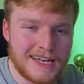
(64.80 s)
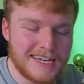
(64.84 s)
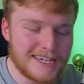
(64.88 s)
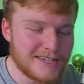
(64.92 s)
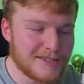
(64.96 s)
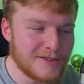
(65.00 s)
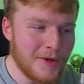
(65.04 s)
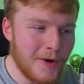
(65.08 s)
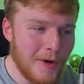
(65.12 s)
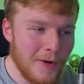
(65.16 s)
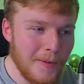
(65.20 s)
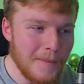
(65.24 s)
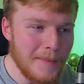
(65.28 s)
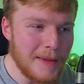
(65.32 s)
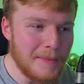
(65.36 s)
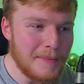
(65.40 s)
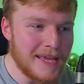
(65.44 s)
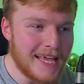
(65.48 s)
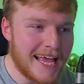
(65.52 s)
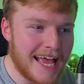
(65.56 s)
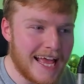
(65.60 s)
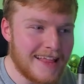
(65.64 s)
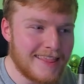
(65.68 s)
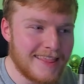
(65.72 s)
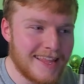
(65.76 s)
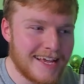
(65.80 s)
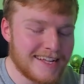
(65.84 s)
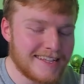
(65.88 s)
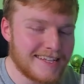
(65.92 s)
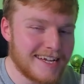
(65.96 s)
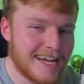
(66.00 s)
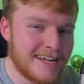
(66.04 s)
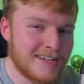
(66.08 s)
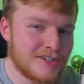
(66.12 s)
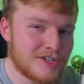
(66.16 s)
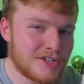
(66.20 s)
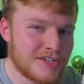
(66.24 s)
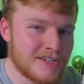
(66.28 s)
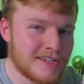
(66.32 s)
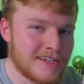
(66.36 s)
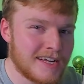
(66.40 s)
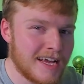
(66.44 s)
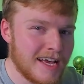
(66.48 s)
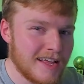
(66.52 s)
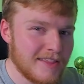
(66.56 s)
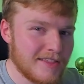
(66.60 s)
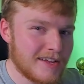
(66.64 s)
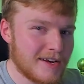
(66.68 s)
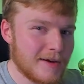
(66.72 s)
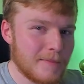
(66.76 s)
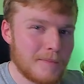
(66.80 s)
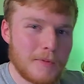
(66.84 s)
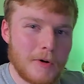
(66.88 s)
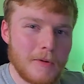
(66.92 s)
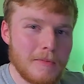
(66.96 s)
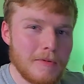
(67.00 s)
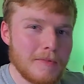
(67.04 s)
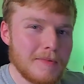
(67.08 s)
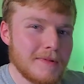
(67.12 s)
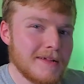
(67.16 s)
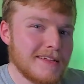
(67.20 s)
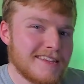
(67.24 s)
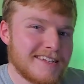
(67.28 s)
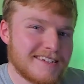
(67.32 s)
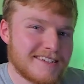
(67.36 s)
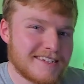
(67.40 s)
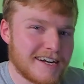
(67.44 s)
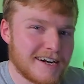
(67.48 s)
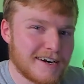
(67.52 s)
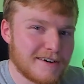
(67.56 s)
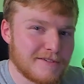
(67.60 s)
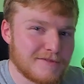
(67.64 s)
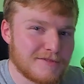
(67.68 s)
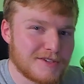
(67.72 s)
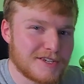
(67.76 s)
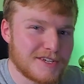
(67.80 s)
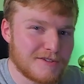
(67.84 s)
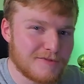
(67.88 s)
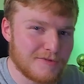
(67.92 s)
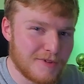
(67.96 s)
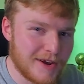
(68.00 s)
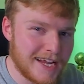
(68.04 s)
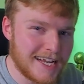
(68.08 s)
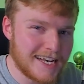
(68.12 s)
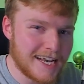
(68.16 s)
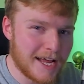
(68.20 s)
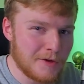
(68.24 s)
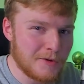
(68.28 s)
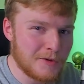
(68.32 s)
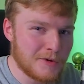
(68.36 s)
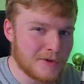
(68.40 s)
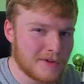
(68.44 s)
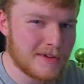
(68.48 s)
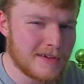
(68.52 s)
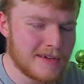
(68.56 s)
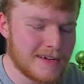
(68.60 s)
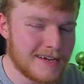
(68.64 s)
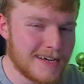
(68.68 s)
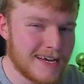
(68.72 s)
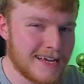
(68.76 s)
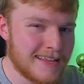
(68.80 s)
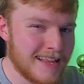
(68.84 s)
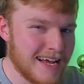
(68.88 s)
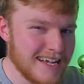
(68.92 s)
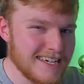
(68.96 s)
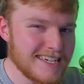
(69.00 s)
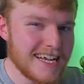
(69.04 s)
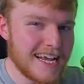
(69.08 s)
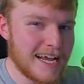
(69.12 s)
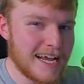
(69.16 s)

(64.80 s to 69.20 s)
and is not maybe getting the attention that it probably deserves right now. And that's